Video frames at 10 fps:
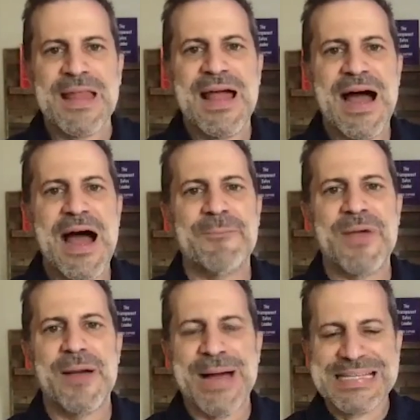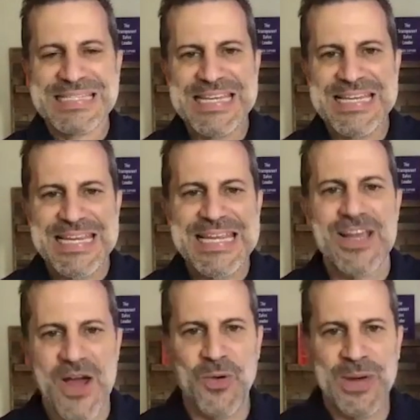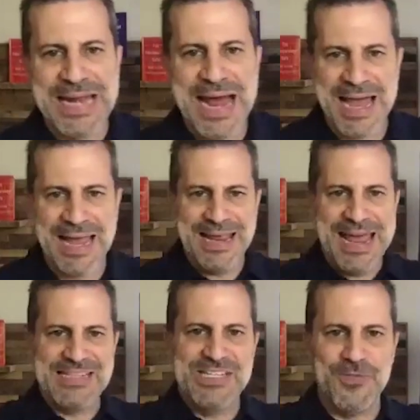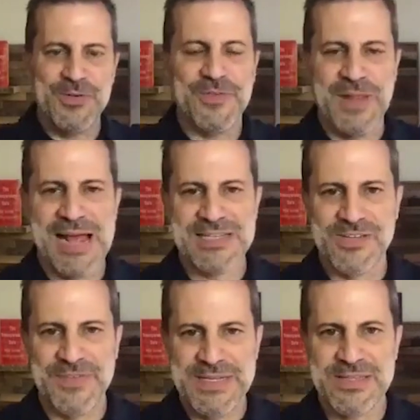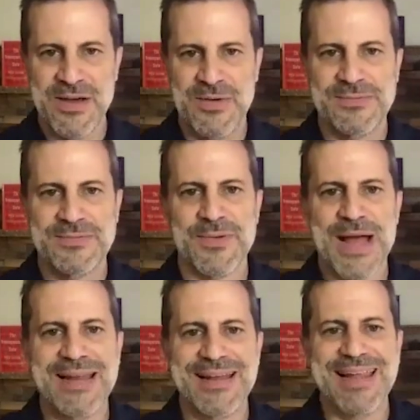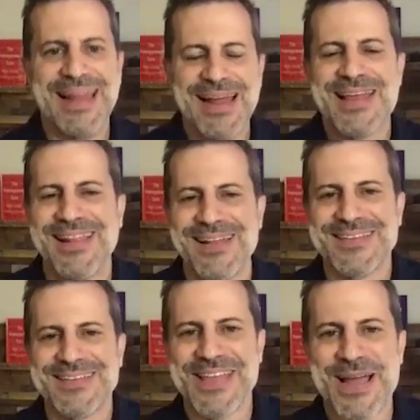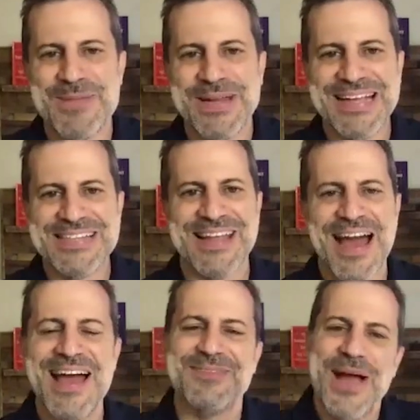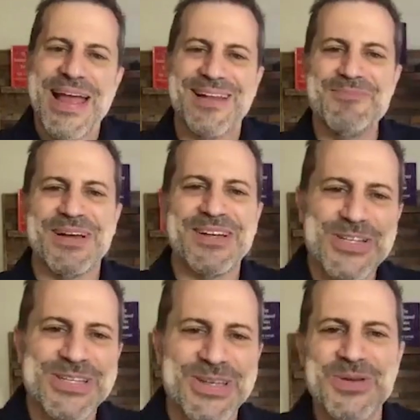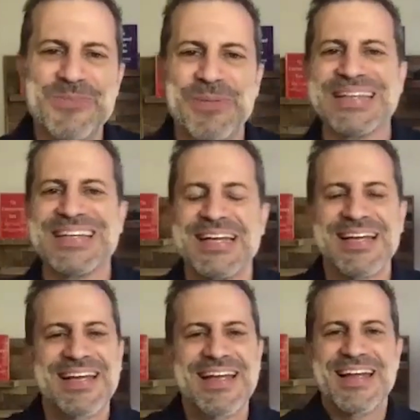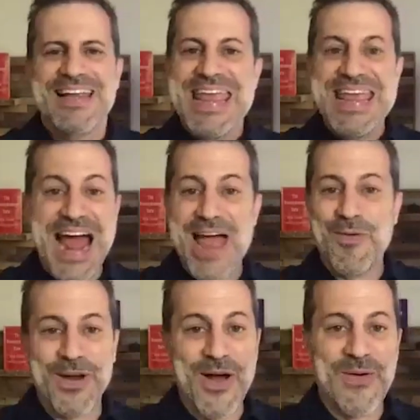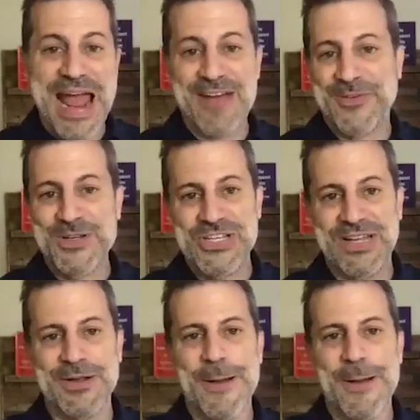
Um, my CEO and I had different philosophies, though, right? I, I like to think I'm a nice guy, right? I'm a good dude, but he and I were going after each other.